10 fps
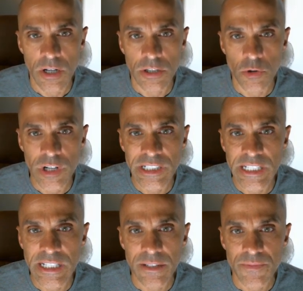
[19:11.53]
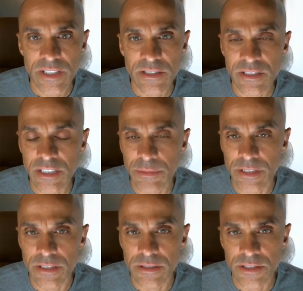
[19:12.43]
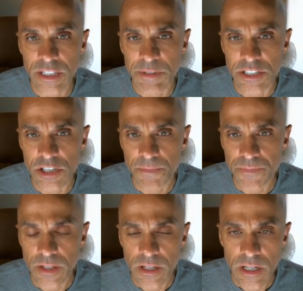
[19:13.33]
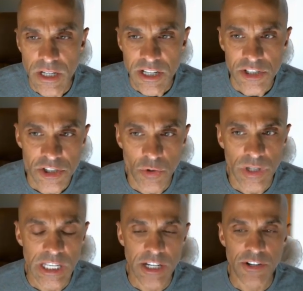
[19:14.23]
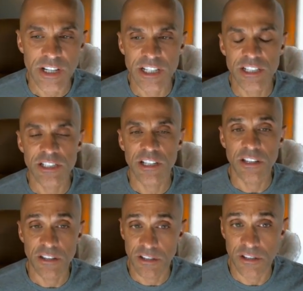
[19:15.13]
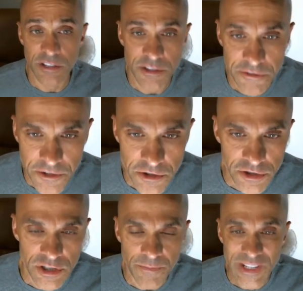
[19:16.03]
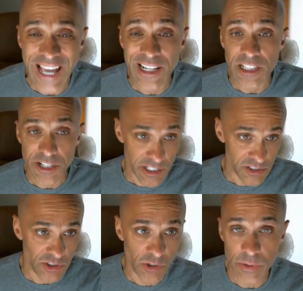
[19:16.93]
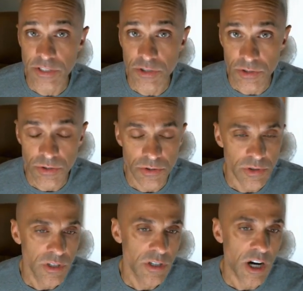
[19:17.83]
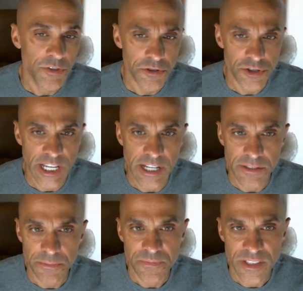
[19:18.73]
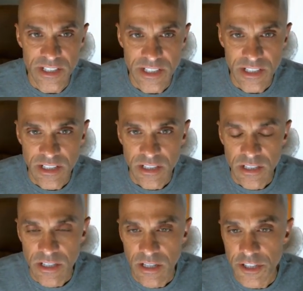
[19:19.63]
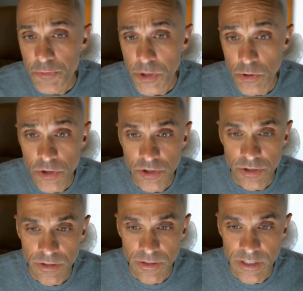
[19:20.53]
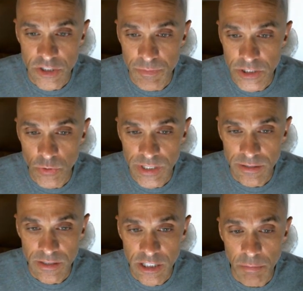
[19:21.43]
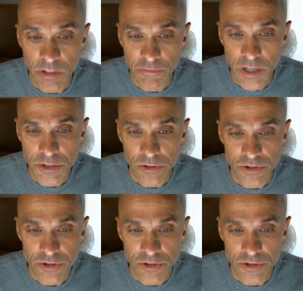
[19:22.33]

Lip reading: Lori Lee Siemens. So here is the first analytics you're going to understand. This producer has been doing a couple of bundles.